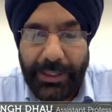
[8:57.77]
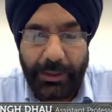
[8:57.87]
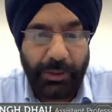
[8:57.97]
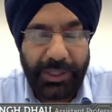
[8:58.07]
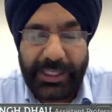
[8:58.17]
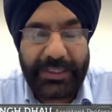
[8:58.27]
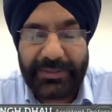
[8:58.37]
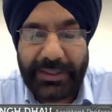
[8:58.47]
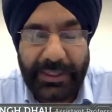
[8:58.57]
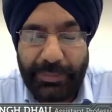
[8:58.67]
Chlorate
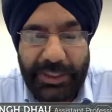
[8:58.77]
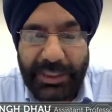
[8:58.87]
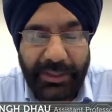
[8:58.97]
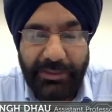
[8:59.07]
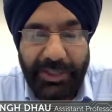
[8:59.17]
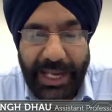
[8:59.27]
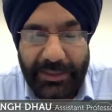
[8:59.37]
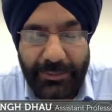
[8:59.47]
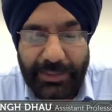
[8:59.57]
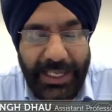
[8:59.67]
doesn't immediately
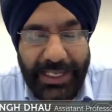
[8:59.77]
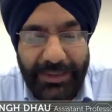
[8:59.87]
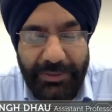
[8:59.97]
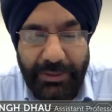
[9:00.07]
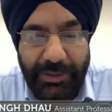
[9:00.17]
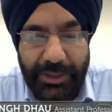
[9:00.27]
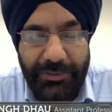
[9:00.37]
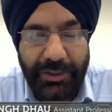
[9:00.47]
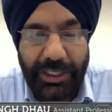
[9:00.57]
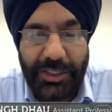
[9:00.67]
react with any of the
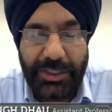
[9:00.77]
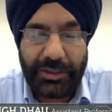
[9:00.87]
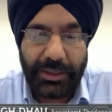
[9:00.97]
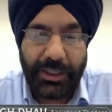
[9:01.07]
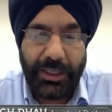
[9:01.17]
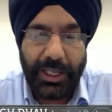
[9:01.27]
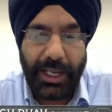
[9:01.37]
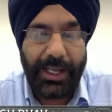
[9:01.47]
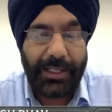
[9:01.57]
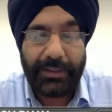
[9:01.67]
reducing agent
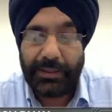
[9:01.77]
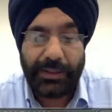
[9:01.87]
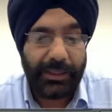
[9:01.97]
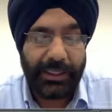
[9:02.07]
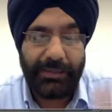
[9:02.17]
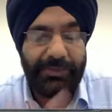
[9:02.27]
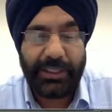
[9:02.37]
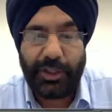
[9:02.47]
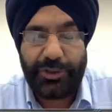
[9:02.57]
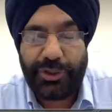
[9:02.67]
and give the
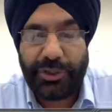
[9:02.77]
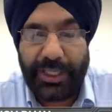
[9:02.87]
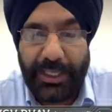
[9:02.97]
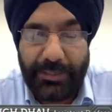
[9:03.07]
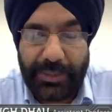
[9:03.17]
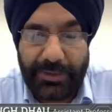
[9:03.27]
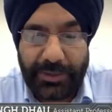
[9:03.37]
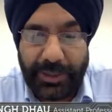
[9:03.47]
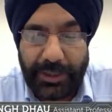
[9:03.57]
constituent elements